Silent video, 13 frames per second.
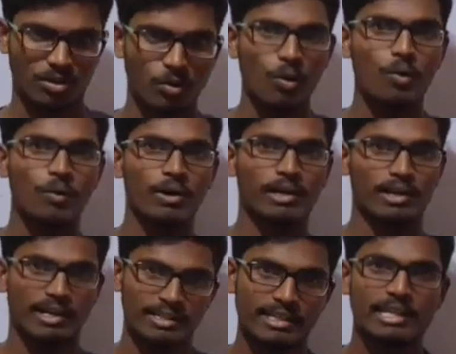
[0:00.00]
clock coil,
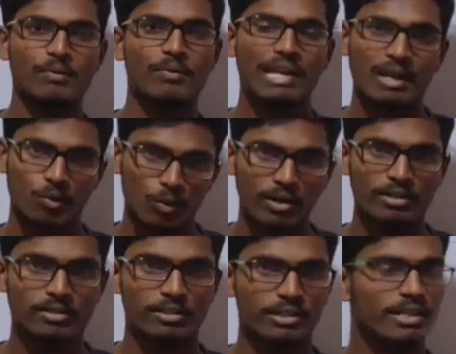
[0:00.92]
other liquid like
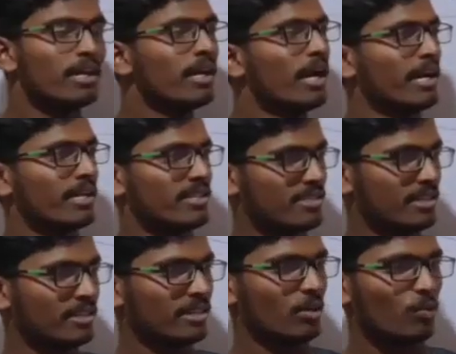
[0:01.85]
water, it is
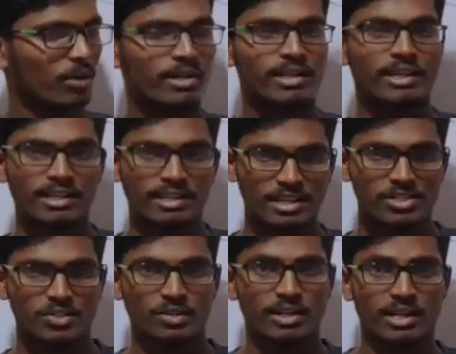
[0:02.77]
generally volatile in
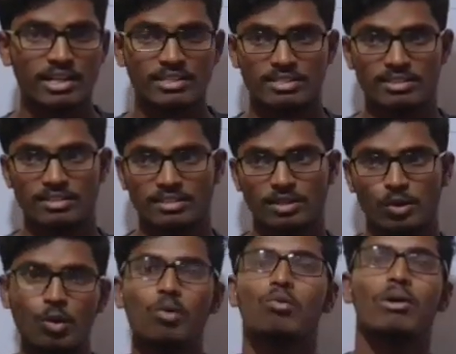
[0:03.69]
nature. It has
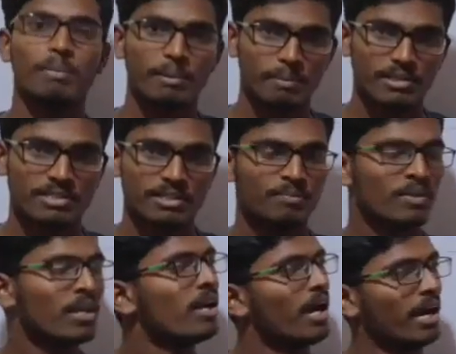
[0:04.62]
low vapor pressure
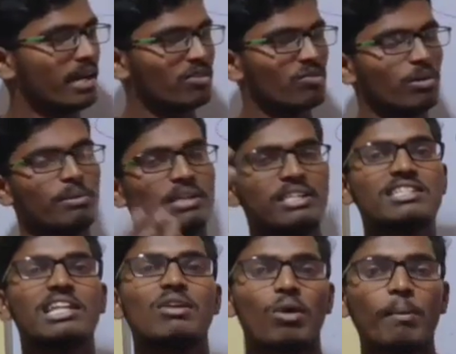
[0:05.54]
and it will be
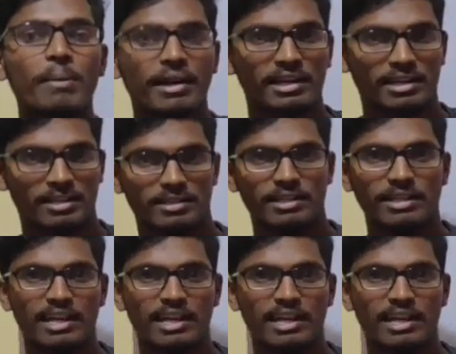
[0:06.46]
easily evaporated.